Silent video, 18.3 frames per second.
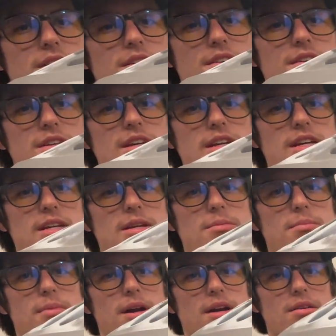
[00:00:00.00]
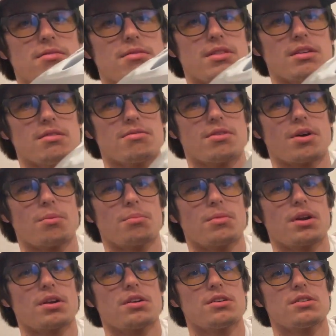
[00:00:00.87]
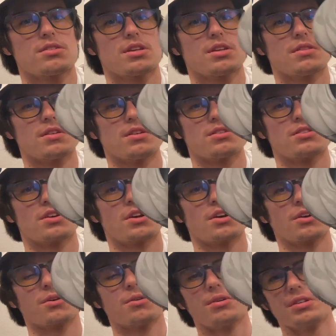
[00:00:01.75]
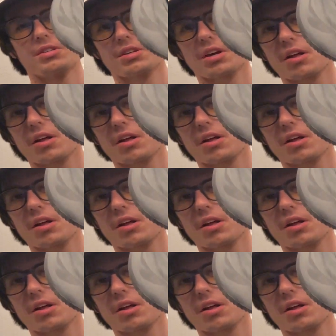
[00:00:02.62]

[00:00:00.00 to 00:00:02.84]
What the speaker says: 13 pair of the foam runners in the turquoise